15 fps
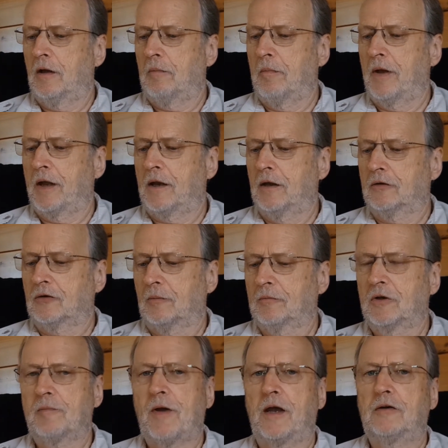make some
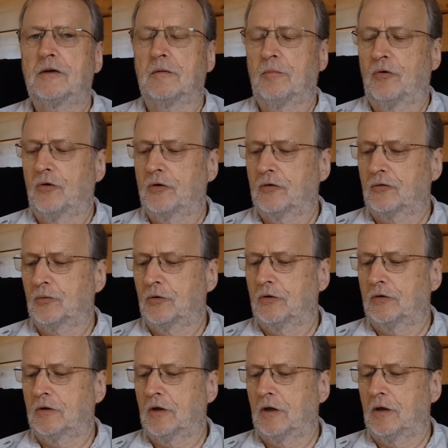debating points
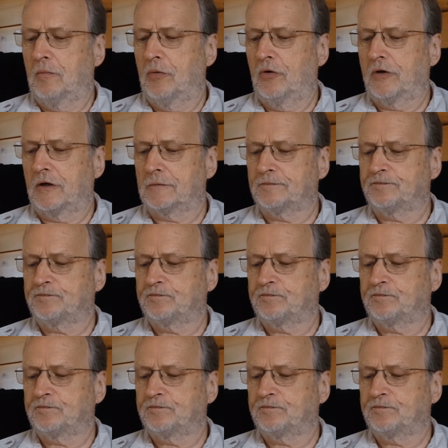with Buddha.